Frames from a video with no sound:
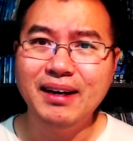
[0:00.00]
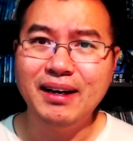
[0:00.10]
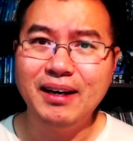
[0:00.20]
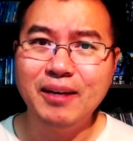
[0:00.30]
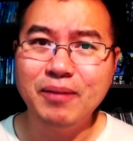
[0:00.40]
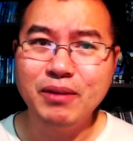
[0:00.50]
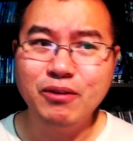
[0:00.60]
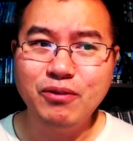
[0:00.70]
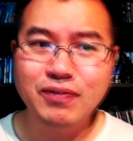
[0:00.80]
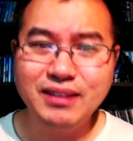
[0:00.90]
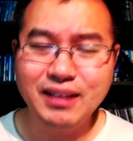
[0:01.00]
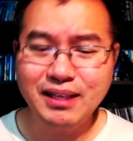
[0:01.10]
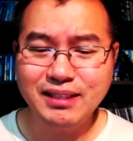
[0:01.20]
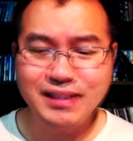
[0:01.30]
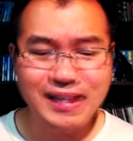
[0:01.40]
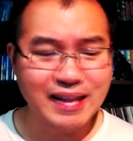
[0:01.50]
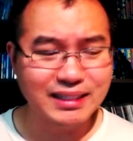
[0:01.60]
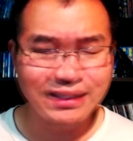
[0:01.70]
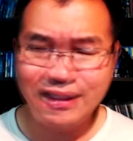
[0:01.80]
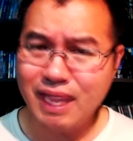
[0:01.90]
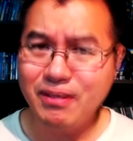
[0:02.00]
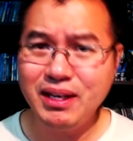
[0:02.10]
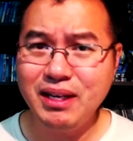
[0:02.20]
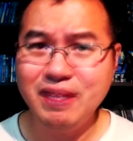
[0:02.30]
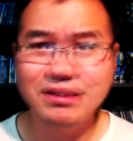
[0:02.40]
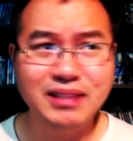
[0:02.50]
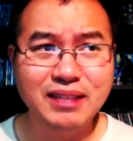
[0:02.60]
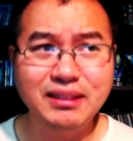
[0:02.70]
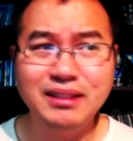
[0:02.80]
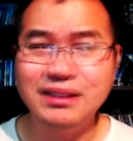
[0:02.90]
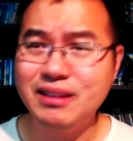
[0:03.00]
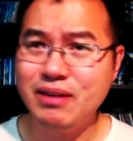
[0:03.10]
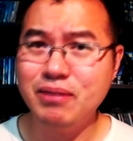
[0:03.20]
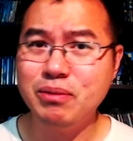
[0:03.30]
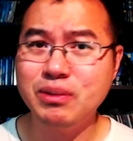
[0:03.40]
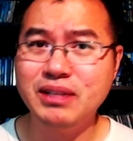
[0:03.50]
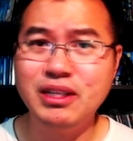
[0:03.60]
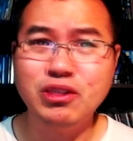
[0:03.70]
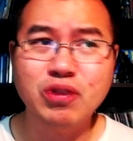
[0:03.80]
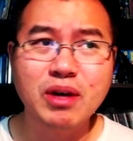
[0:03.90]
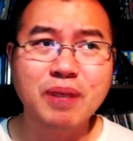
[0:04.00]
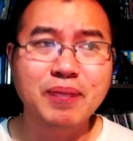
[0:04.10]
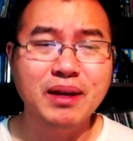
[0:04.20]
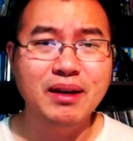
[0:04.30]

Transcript: Um, if it does that 70, 60 to 70 percent drop that